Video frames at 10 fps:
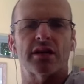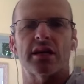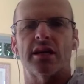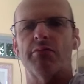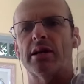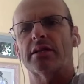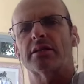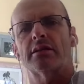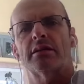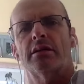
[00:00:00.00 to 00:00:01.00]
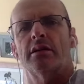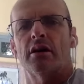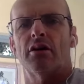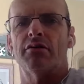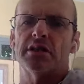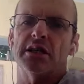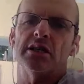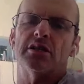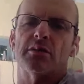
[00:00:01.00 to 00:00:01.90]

So he went overseas